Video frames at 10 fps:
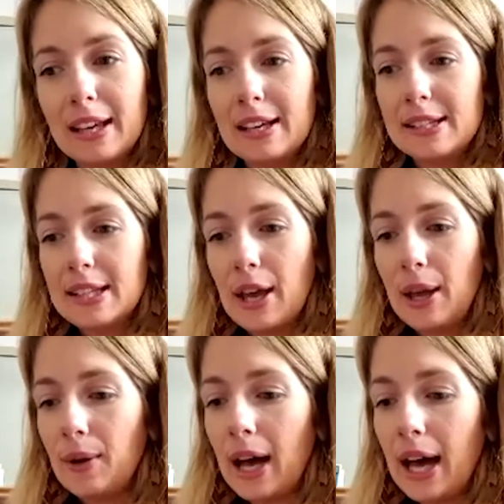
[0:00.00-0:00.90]

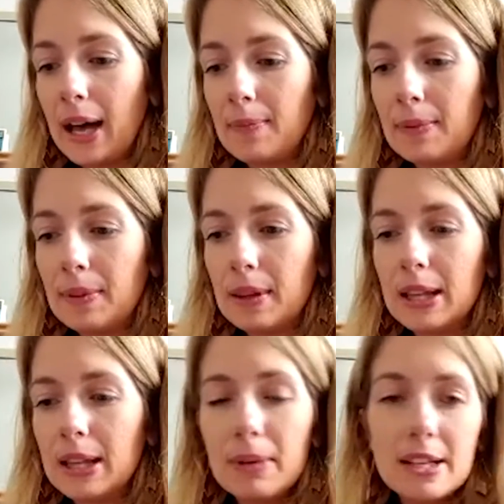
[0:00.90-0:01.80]
So
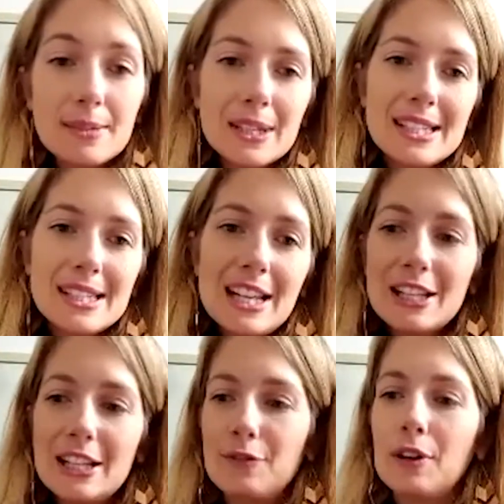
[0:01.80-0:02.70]
essentially
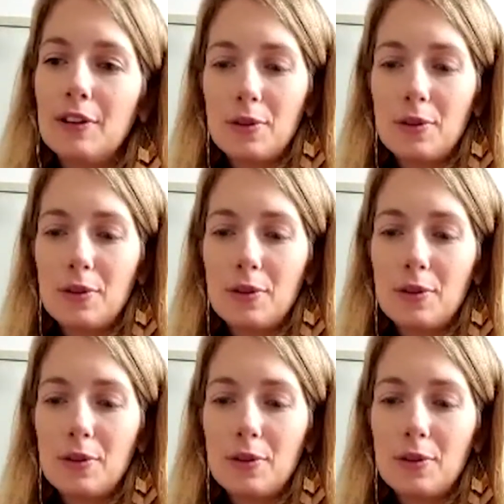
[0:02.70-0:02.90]
the role of the